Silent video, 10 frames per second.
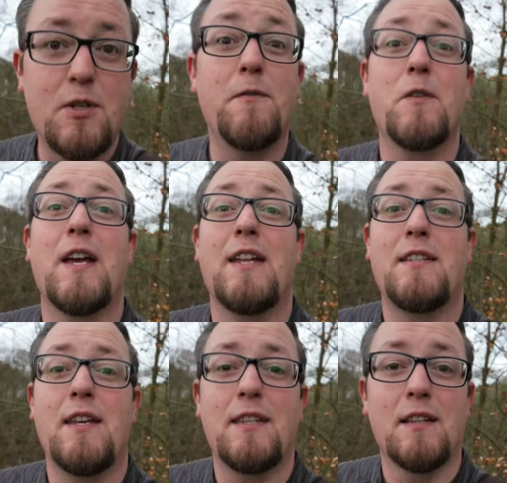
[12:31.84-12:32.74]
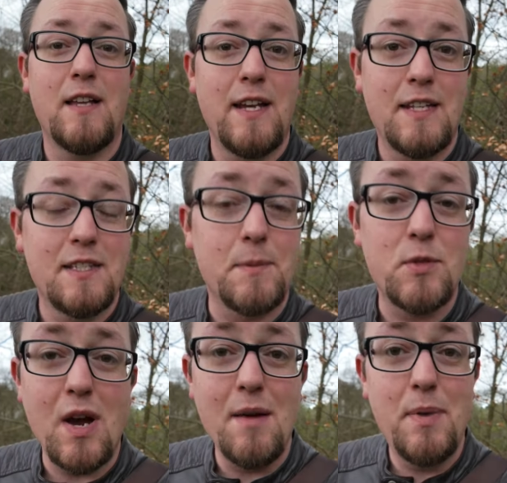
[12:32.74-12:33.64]
Don't forget to hit the like and
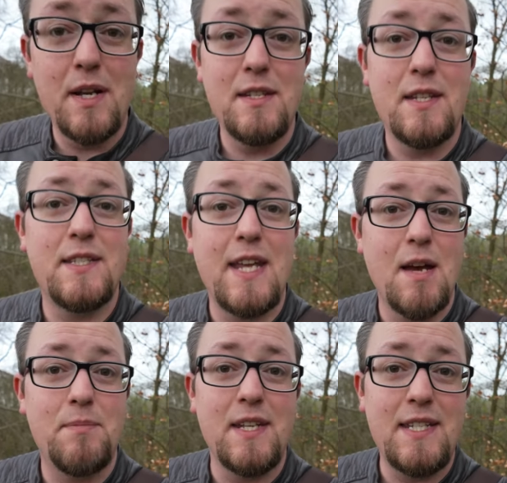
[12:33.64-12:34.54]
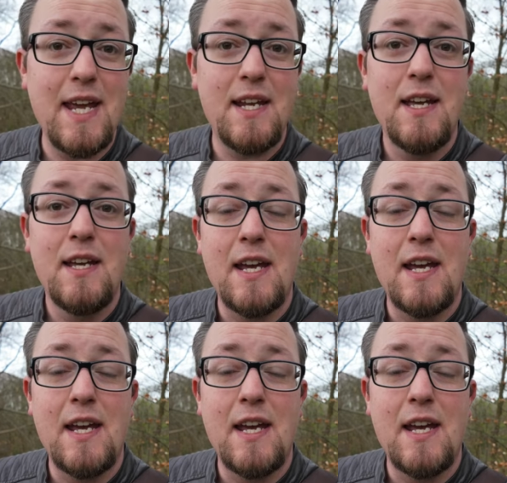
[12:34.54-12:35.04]
subscribe button to stay up to date.